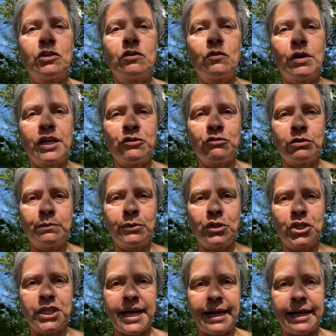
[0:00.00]
quadruple
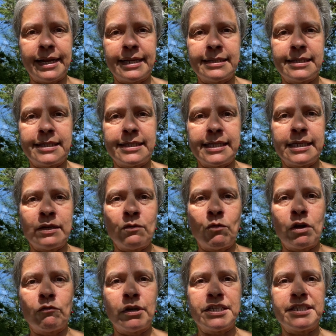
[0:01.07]
check and see
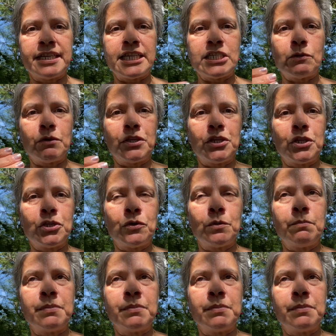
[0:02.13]
what resonates with you,